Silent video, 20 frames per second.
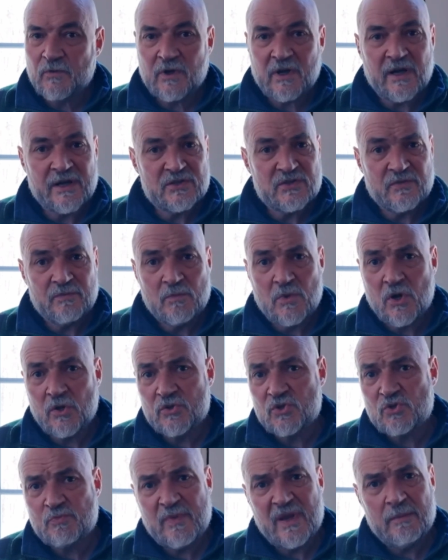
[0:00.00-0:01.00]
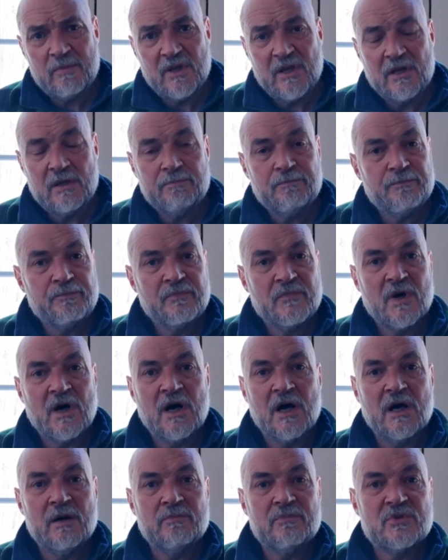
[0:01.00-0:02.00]
different kinds of mulch maybe,
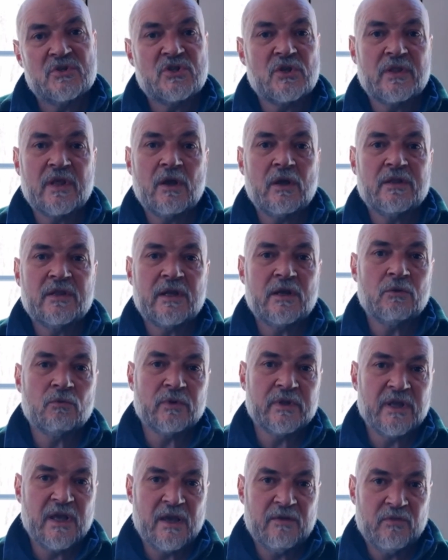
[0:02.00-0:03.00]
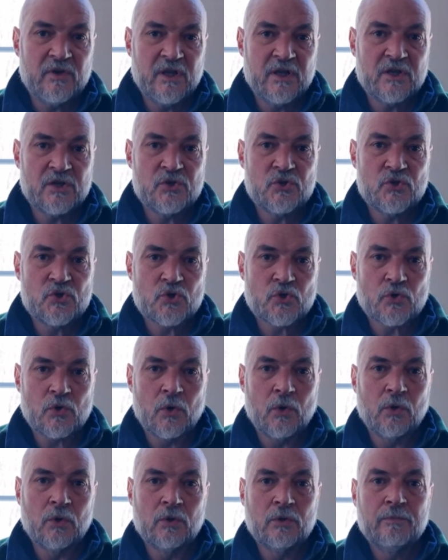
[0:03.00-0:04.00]
so they don't really have any
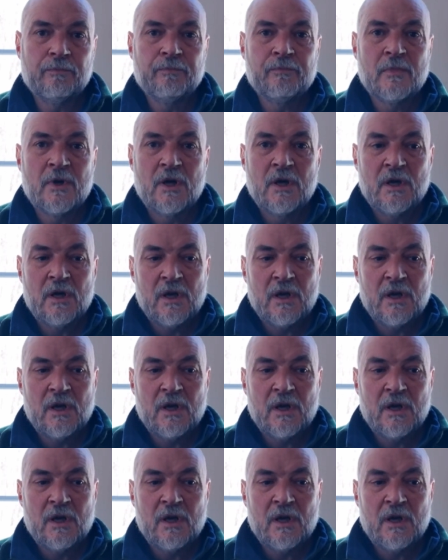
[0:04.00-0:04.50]
control.